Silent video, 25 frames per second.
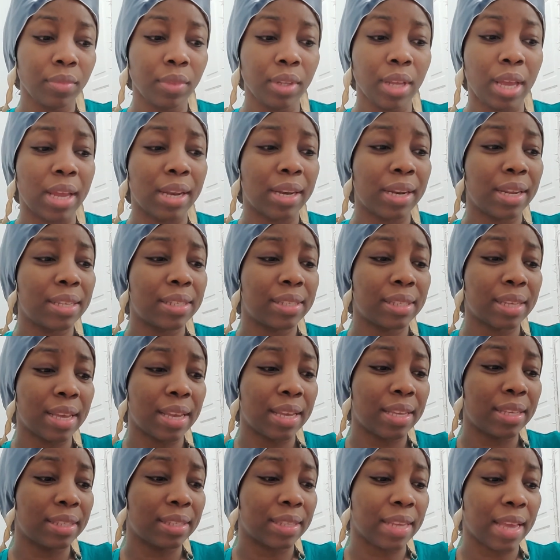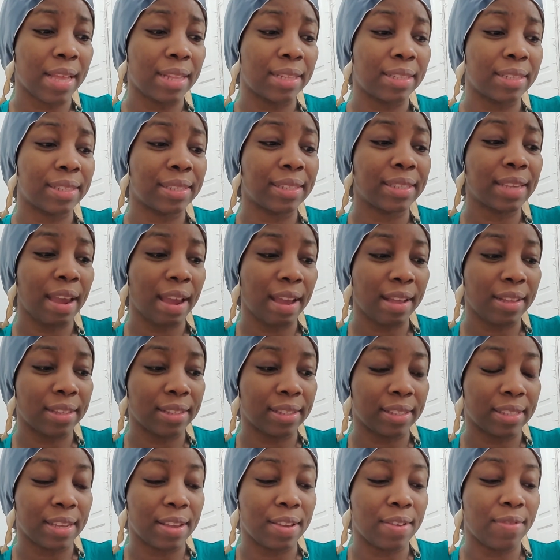and this is
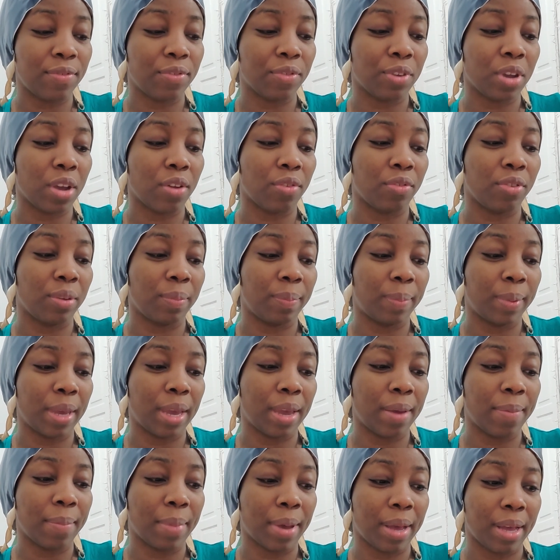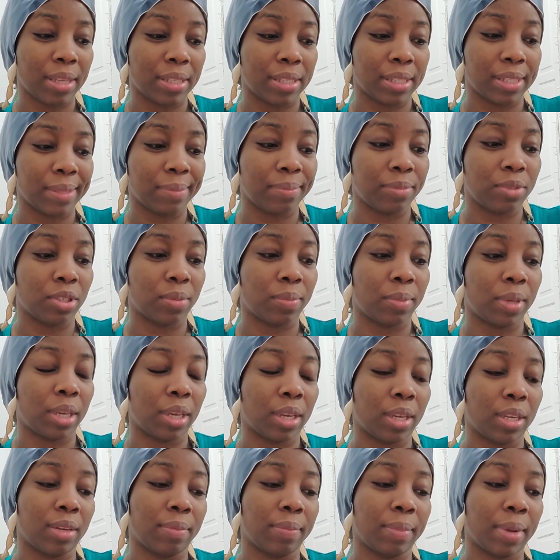intensive repair mask some
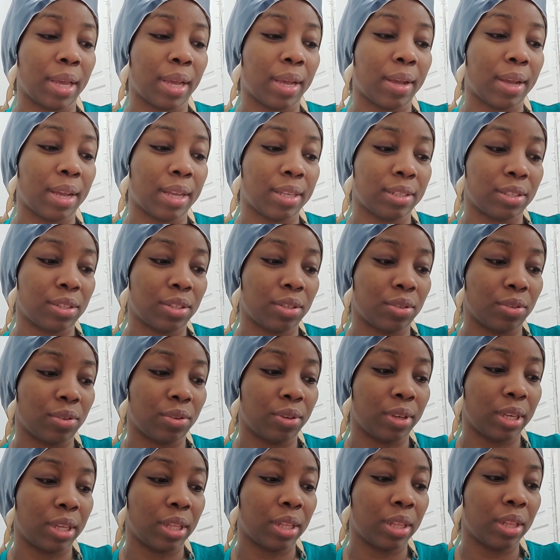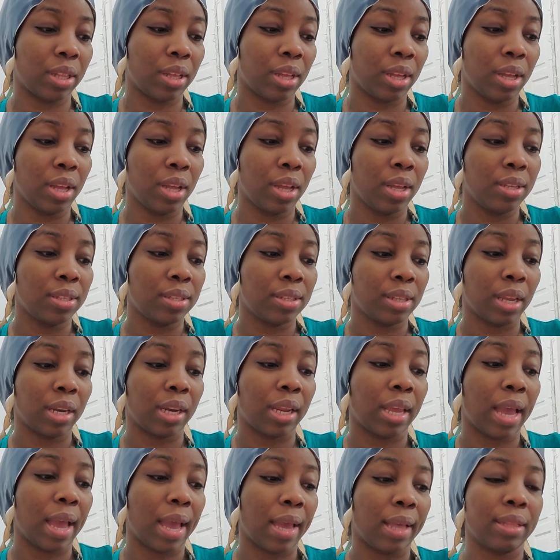Jamaican black castor oil
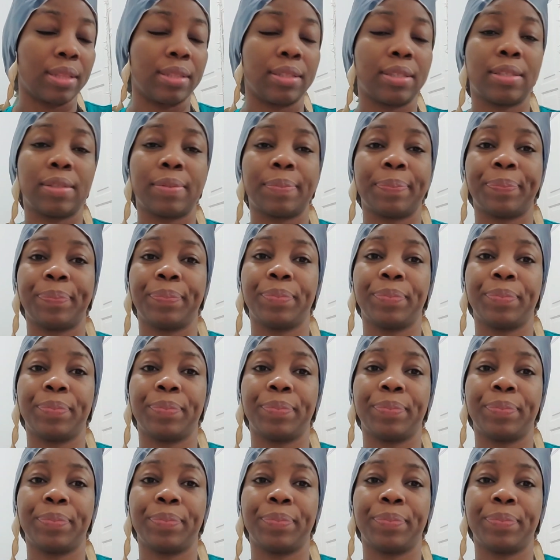sunny isles